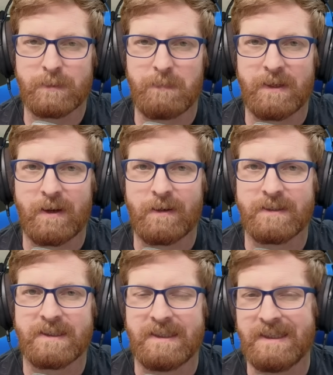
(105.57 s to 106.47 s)

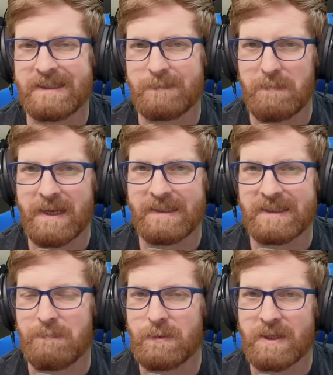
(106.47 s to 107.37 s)
because this means
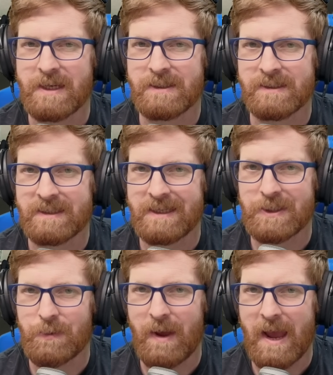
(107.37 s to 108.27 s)
the mutations that
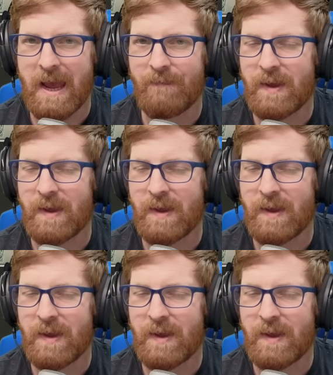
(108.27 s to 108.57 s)
you have,